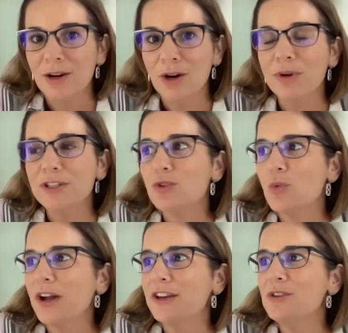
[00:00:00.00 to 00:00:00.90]
Go into
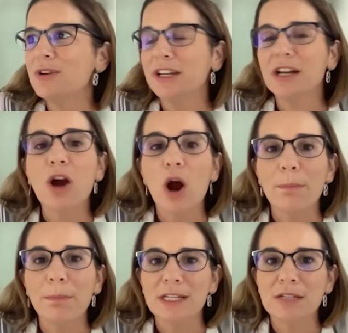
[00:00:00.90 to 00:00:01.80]
what you can
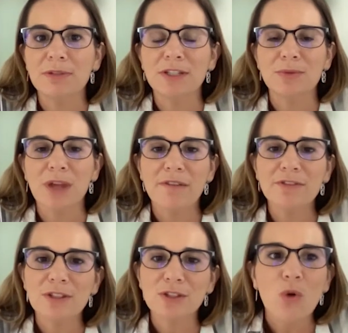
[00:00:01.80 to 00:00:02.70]
accomplish, because we have
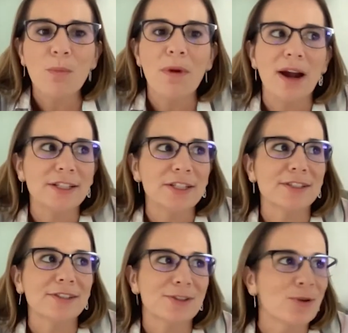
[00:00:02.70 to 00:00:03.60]
so much
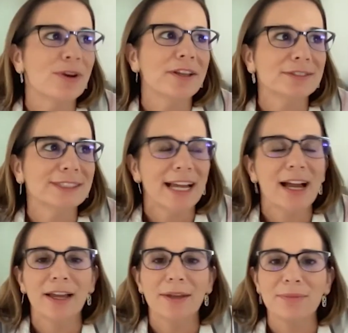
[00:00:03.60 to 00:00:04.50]
and so little
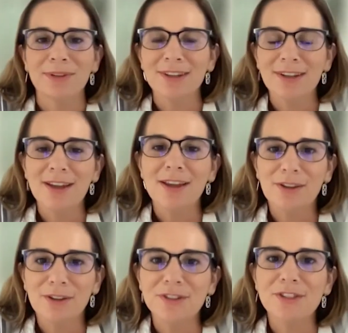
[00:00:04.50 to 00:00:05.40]
time.
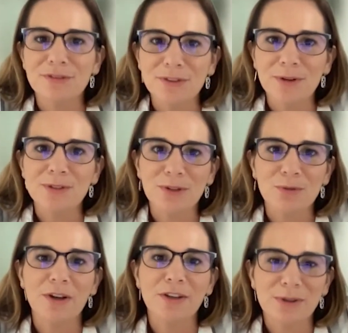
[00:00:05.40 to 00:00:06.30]
You need to focus
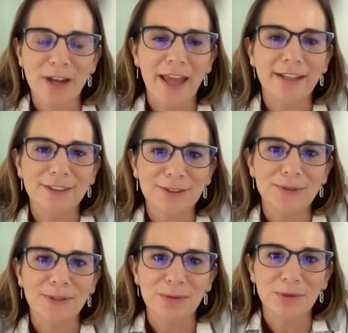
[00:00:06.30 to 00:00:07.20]
on what you can
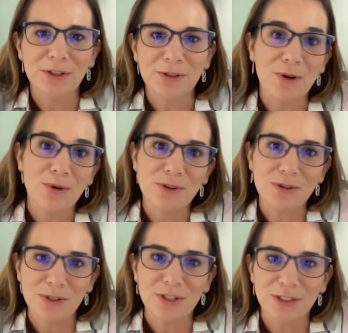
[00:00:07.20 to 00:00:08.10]
do and what
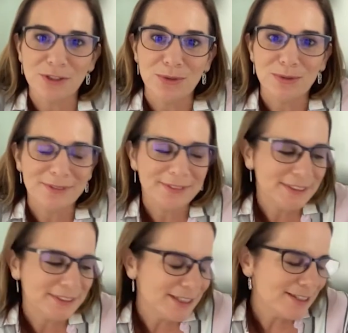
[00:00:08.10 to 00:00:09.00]
you're going to do.
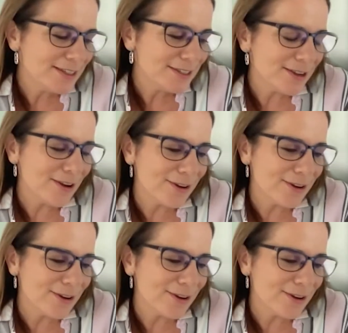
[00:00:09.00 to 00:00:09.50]
So